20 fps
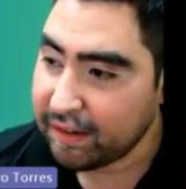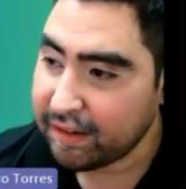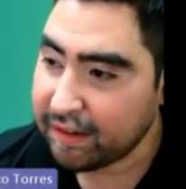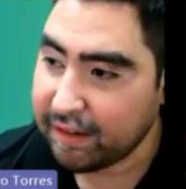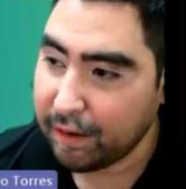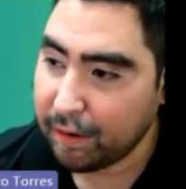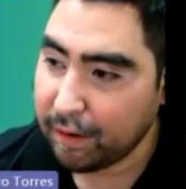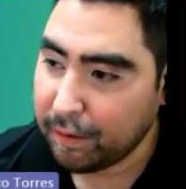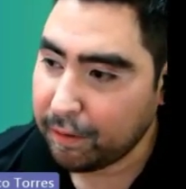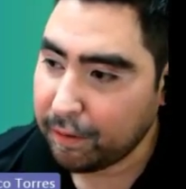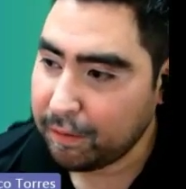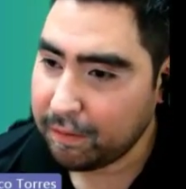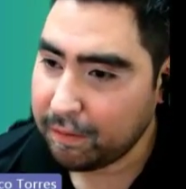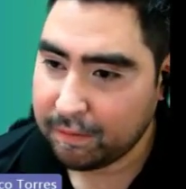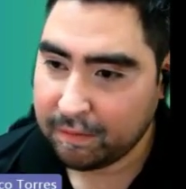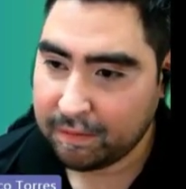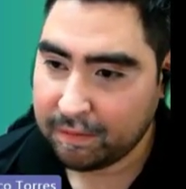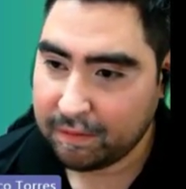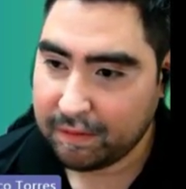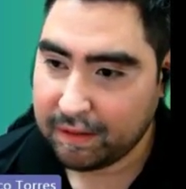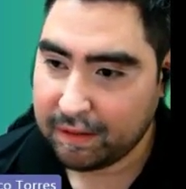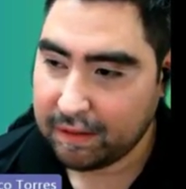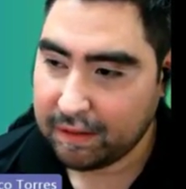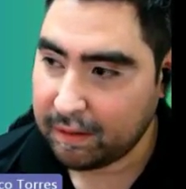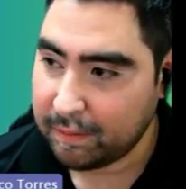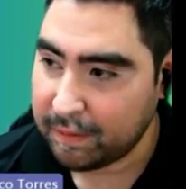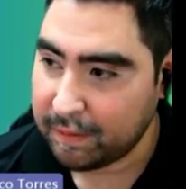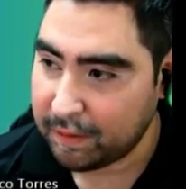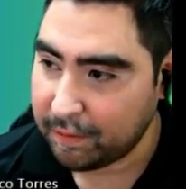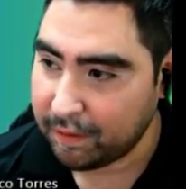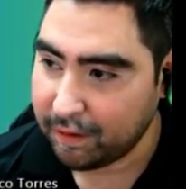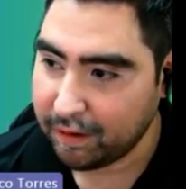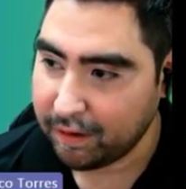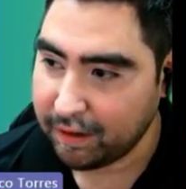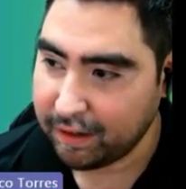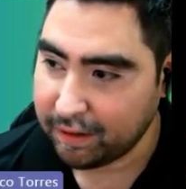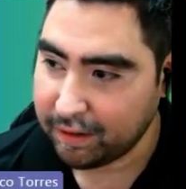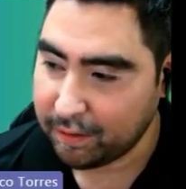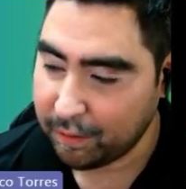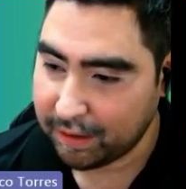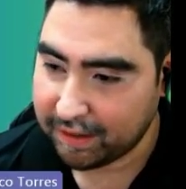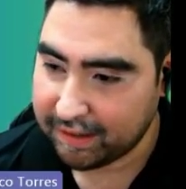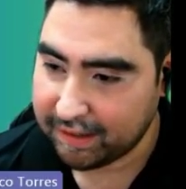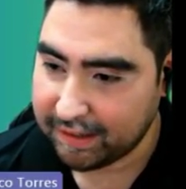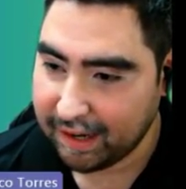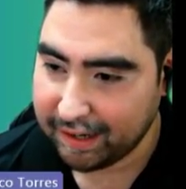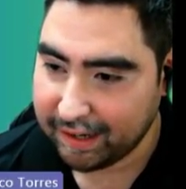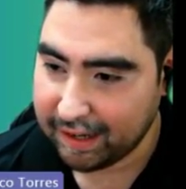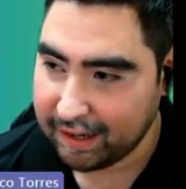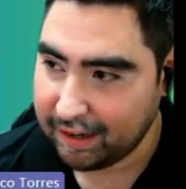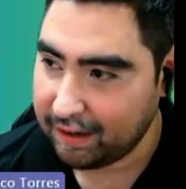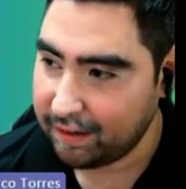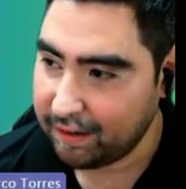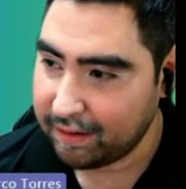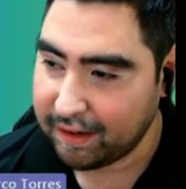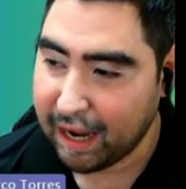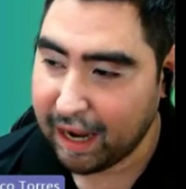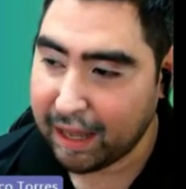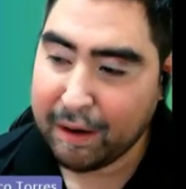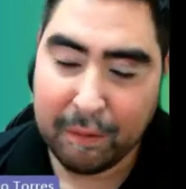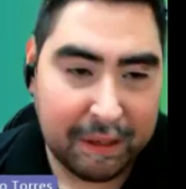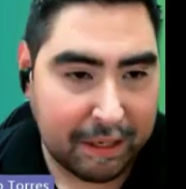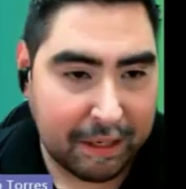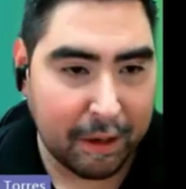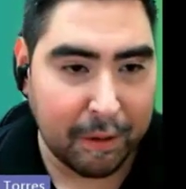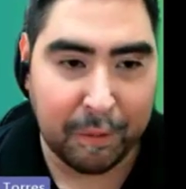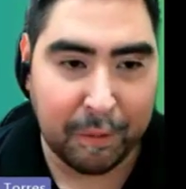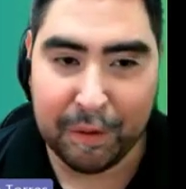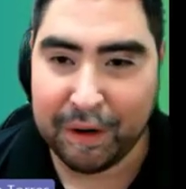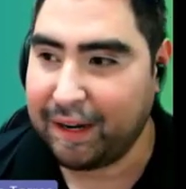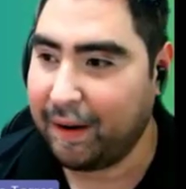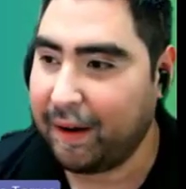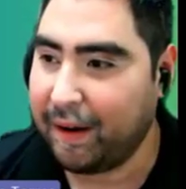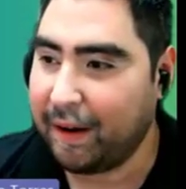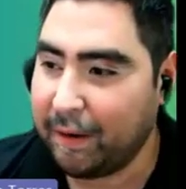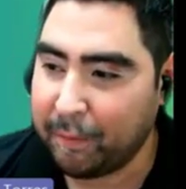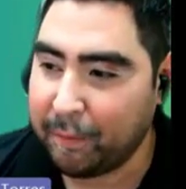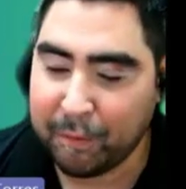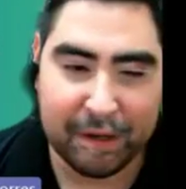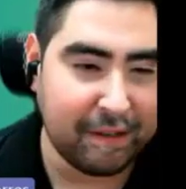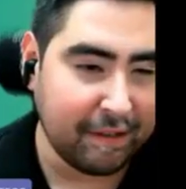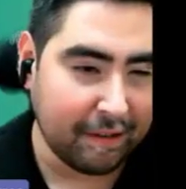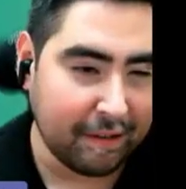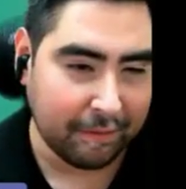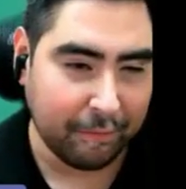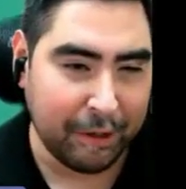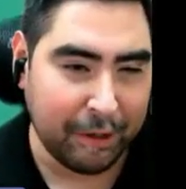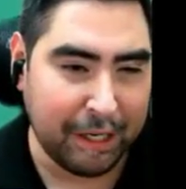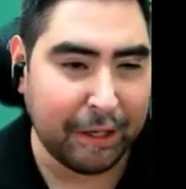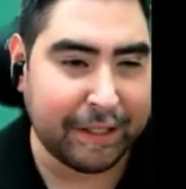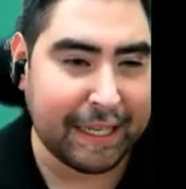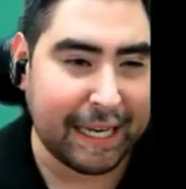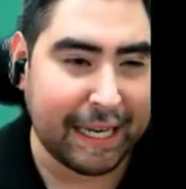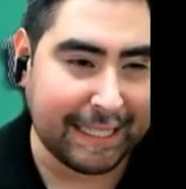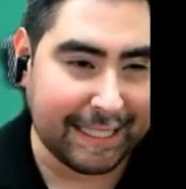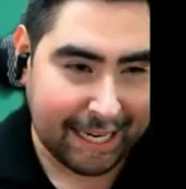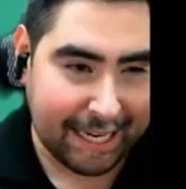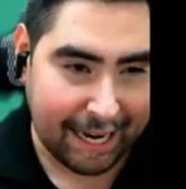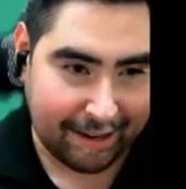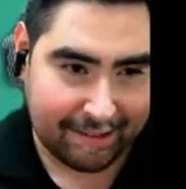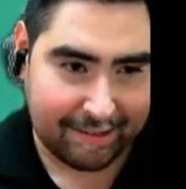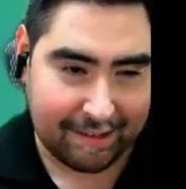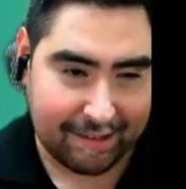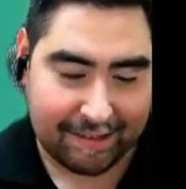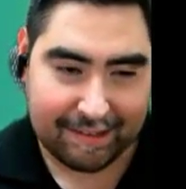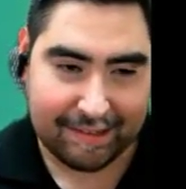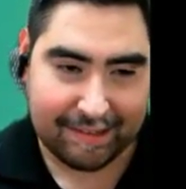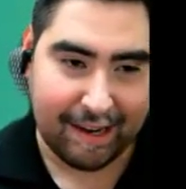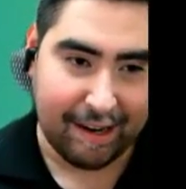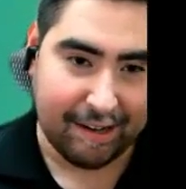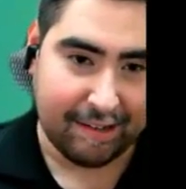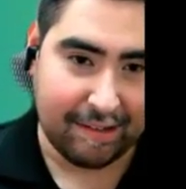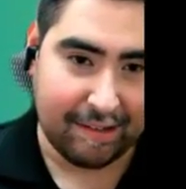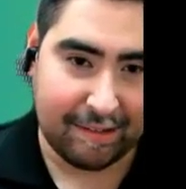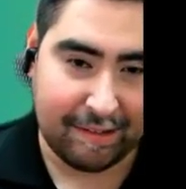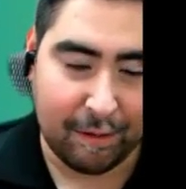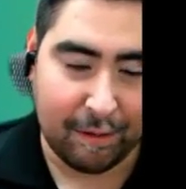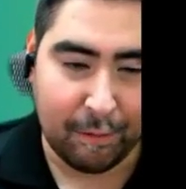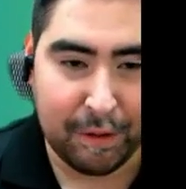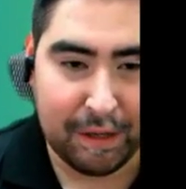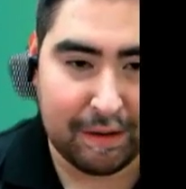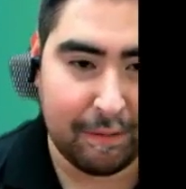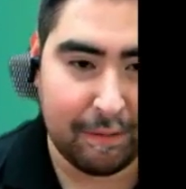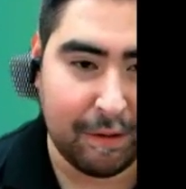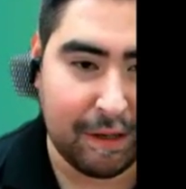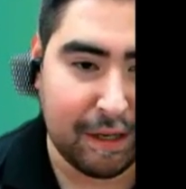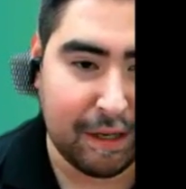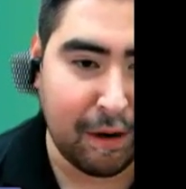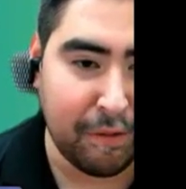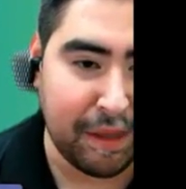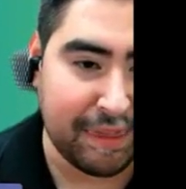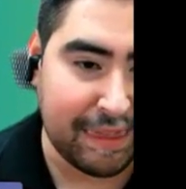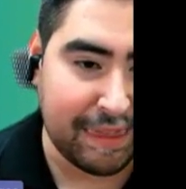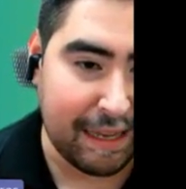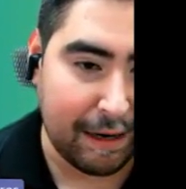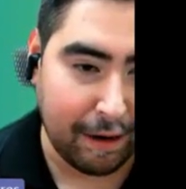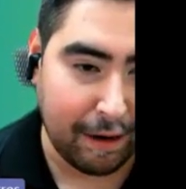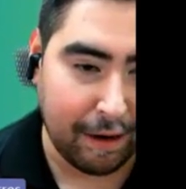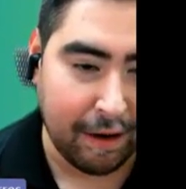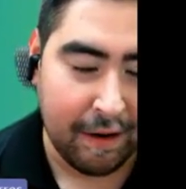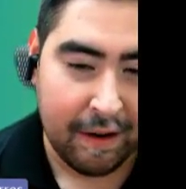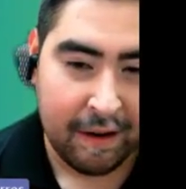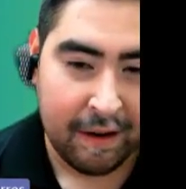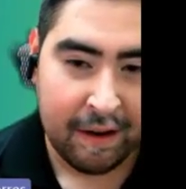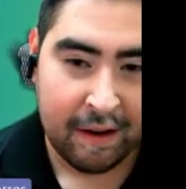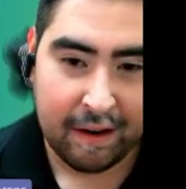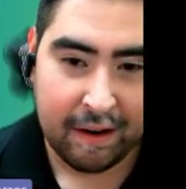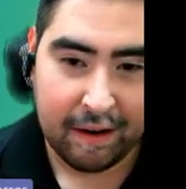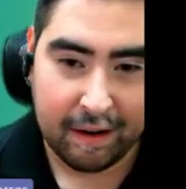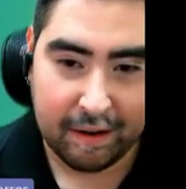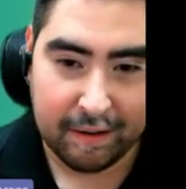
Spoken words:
So, one quick second. Now that we know what we looked at text sets, so we know that they're